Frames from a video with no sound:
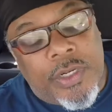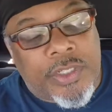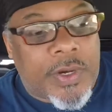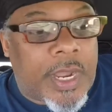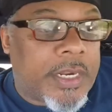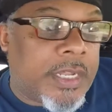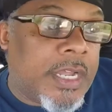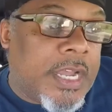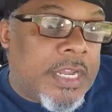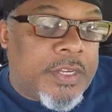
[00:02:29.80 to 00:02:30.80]
trying to
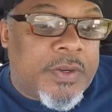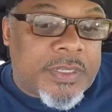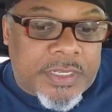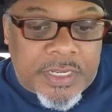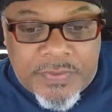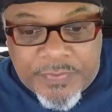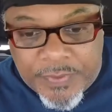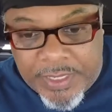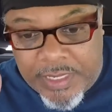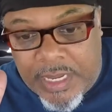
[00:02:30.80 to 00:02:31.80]
do the six
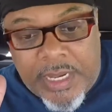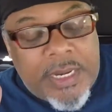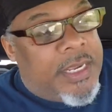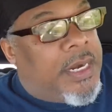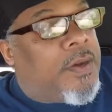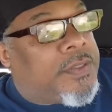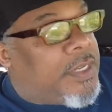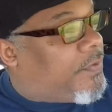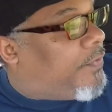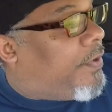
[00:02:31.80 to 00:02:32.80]
feet, you know,
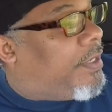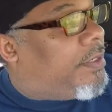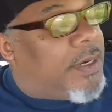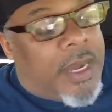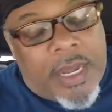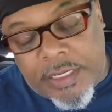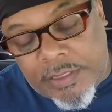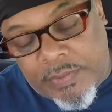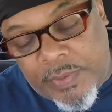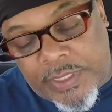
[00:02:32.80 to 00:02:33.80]
six foot uh
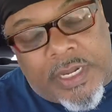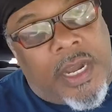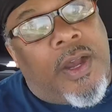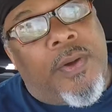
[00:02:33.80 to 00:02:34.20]
what's it called